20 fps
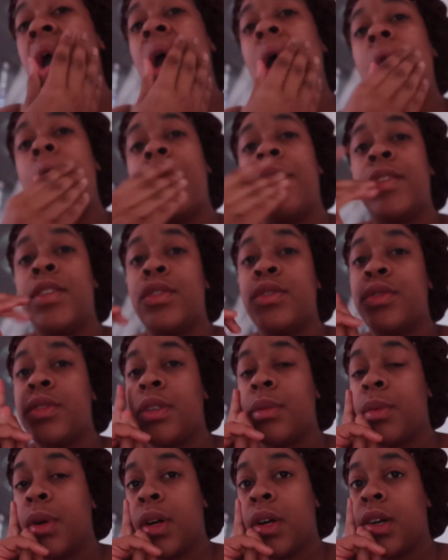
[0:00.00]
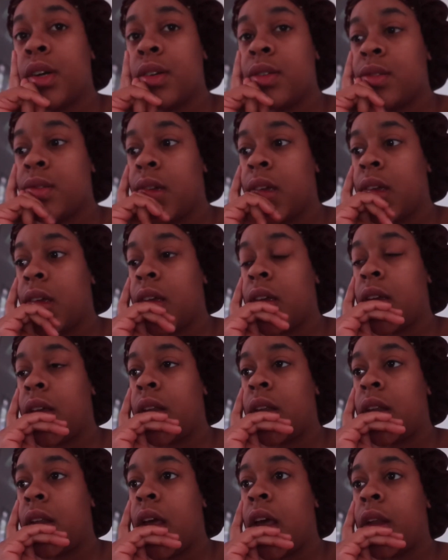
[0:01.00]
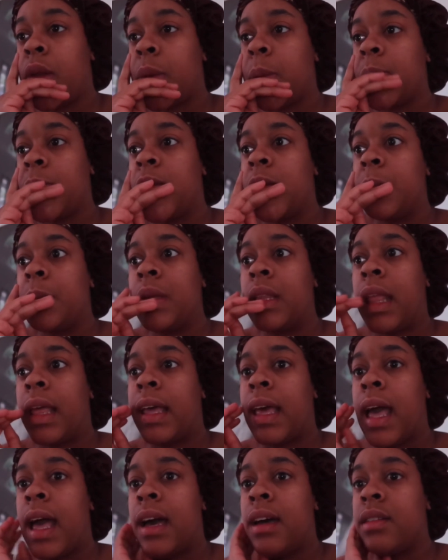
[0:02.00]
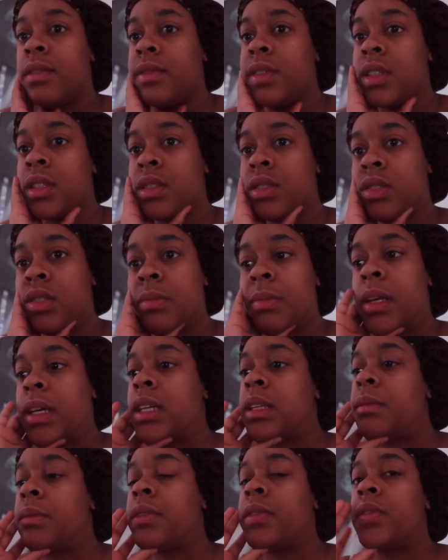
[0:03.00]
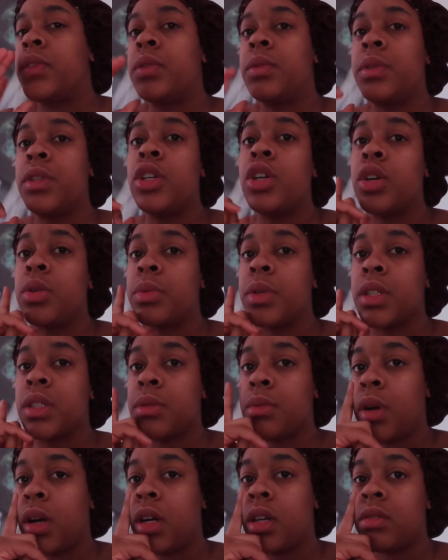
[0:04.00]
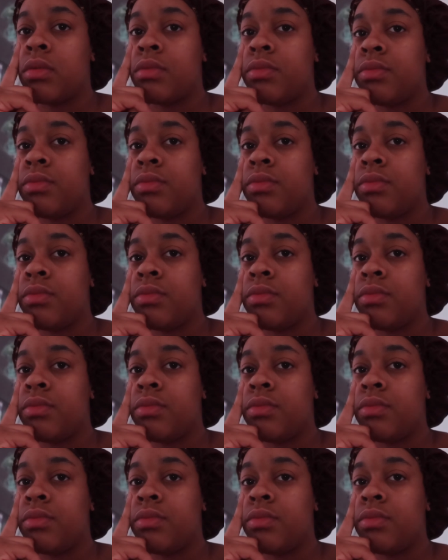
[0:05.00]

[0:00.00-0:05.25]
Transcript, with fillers: have surgery tomorrow and I know I'm gonna be like out of it so I'm not gonna be able to do any homework tomorrow